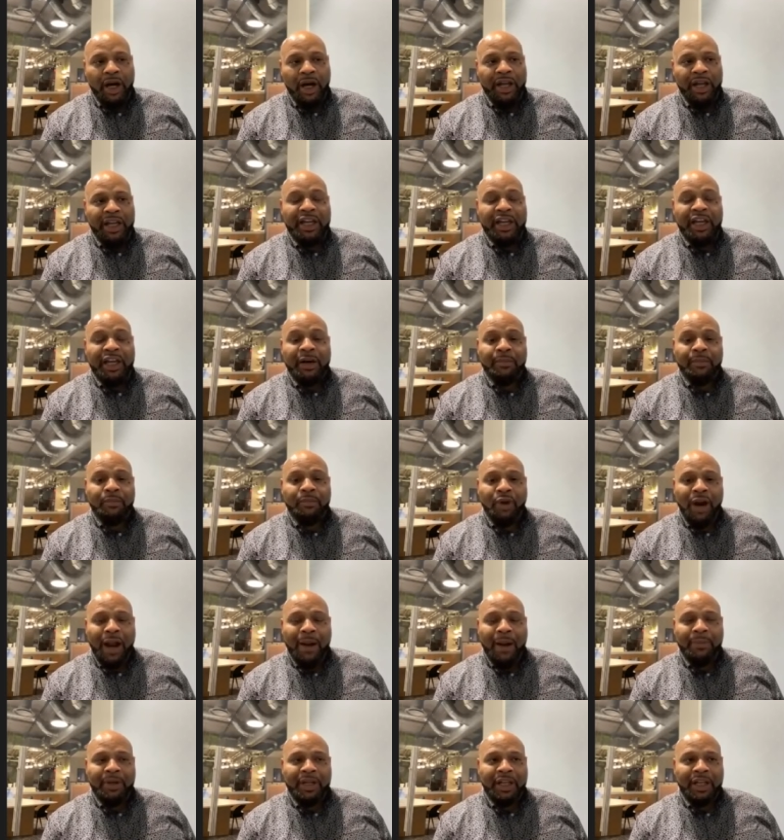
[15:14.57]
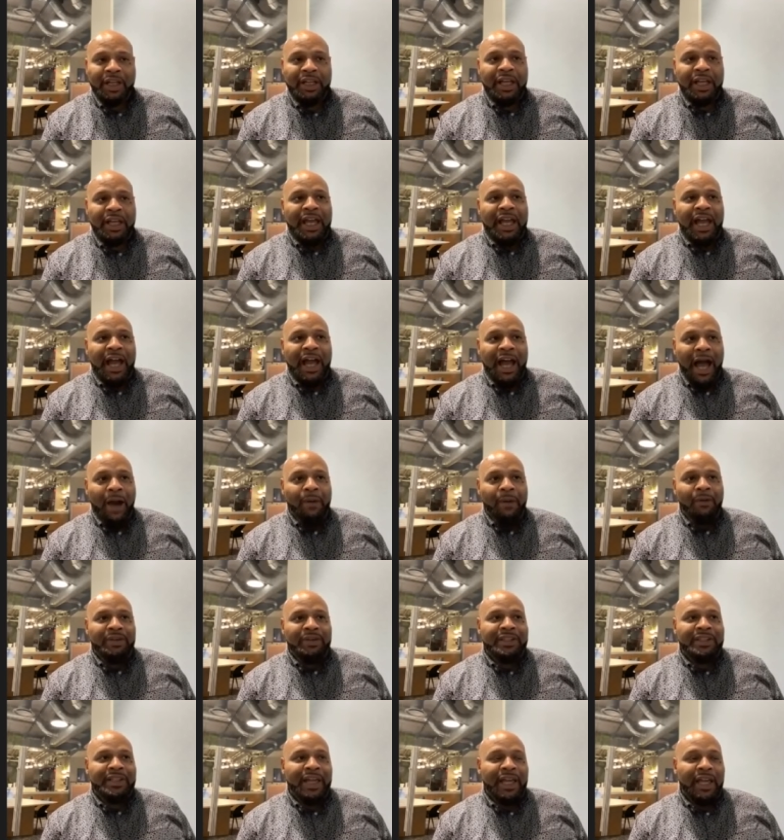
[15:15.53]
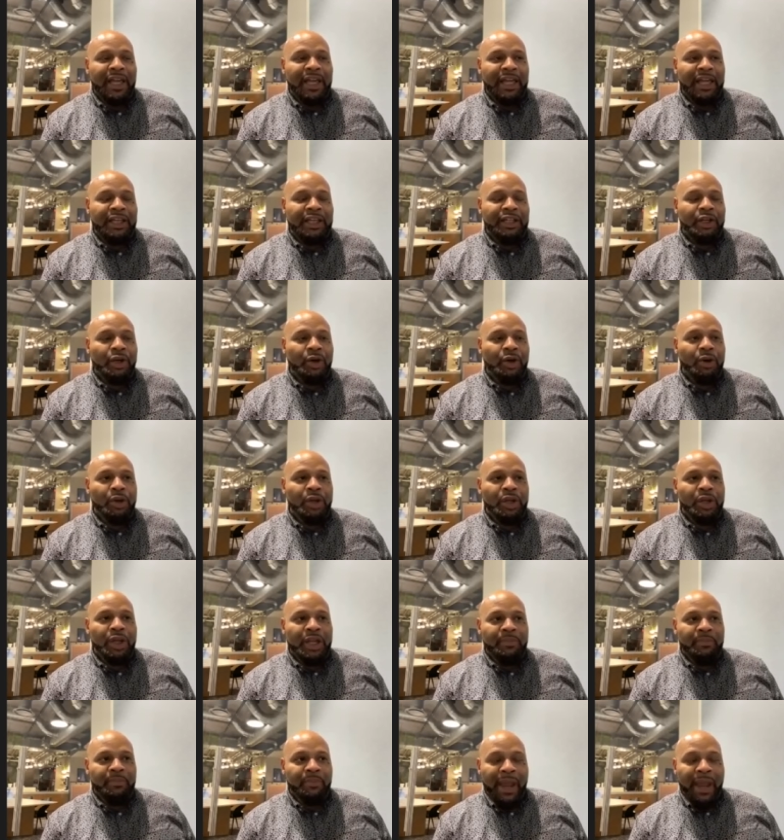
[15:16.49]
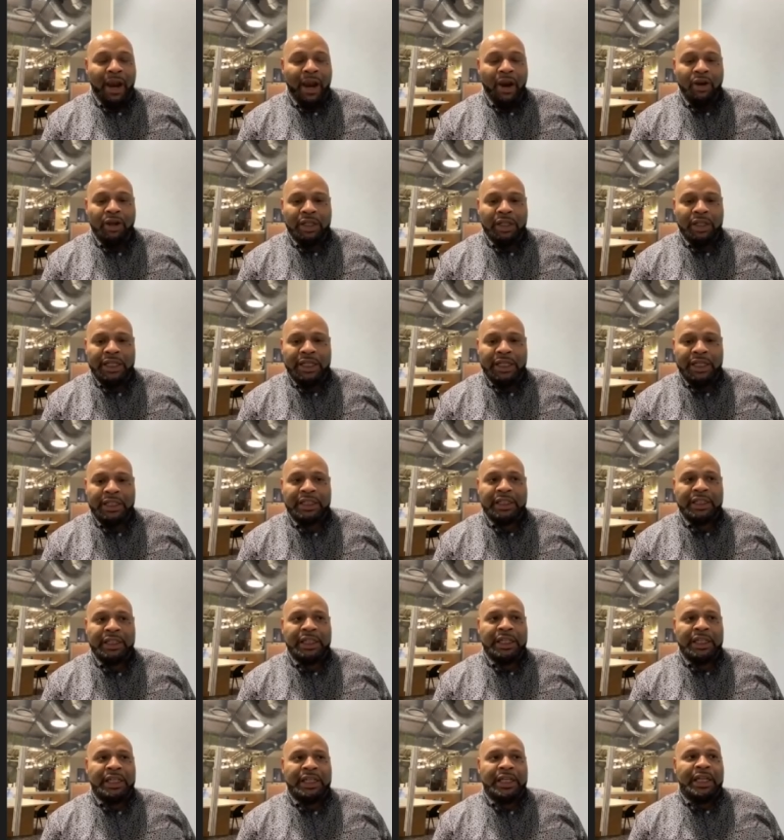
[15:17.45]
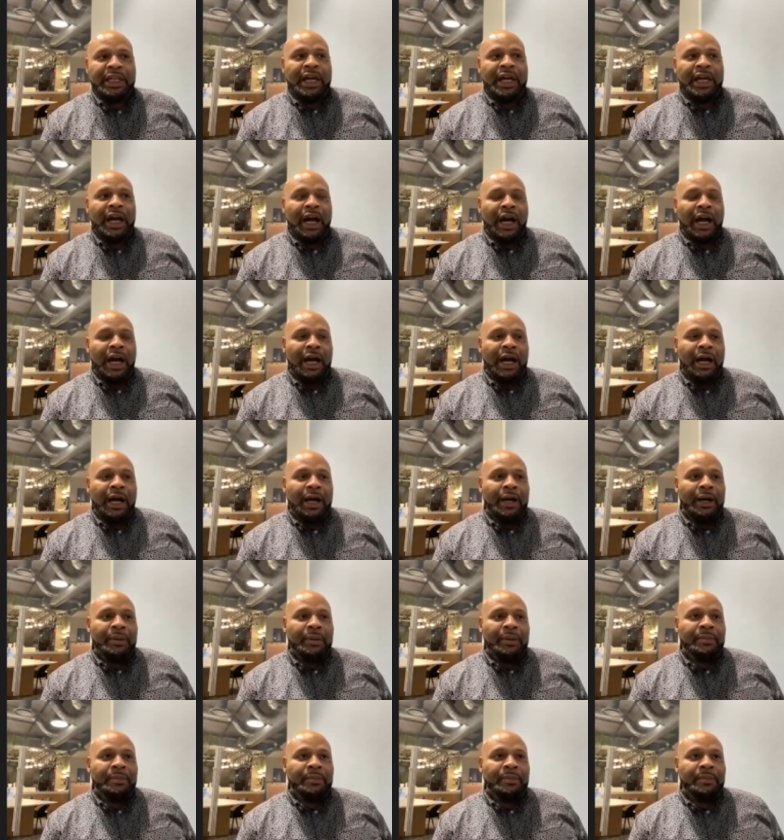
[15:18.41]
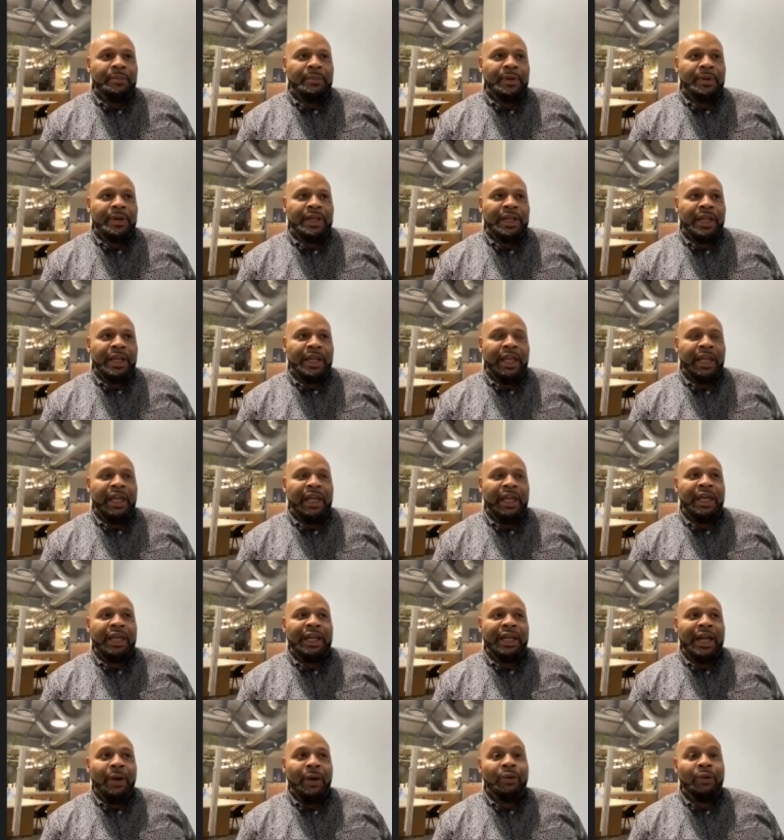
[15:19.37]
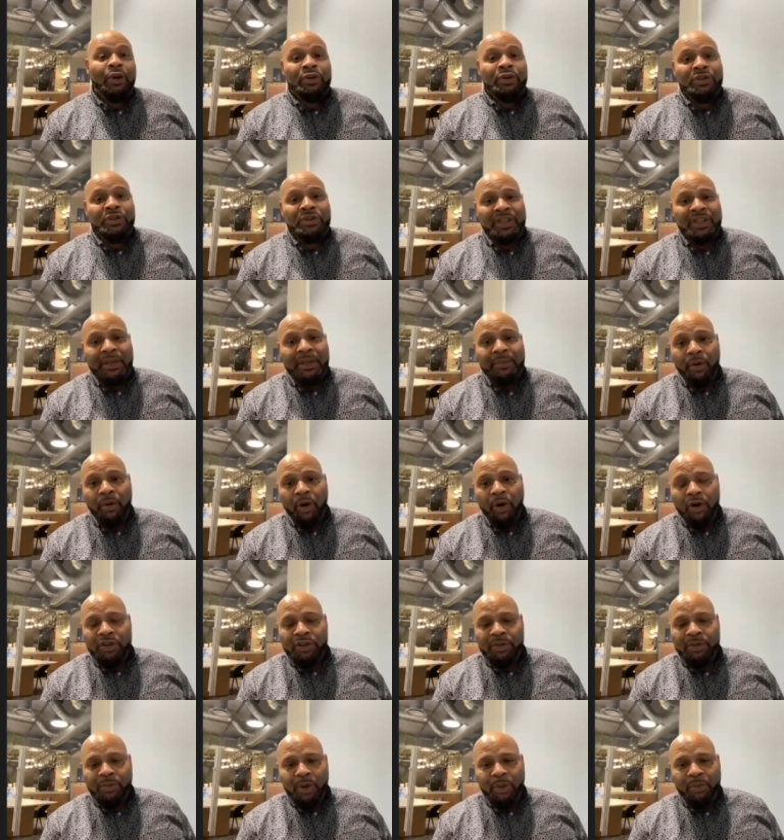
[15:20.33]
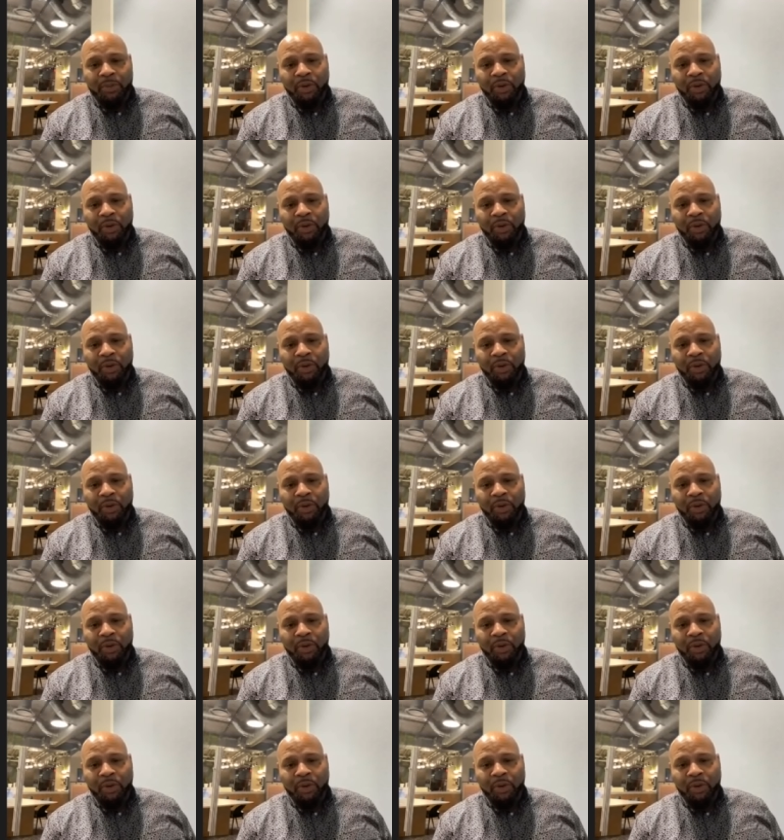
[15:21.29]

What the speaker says: income property, I would say, Maryland, and I would also say Baltimore.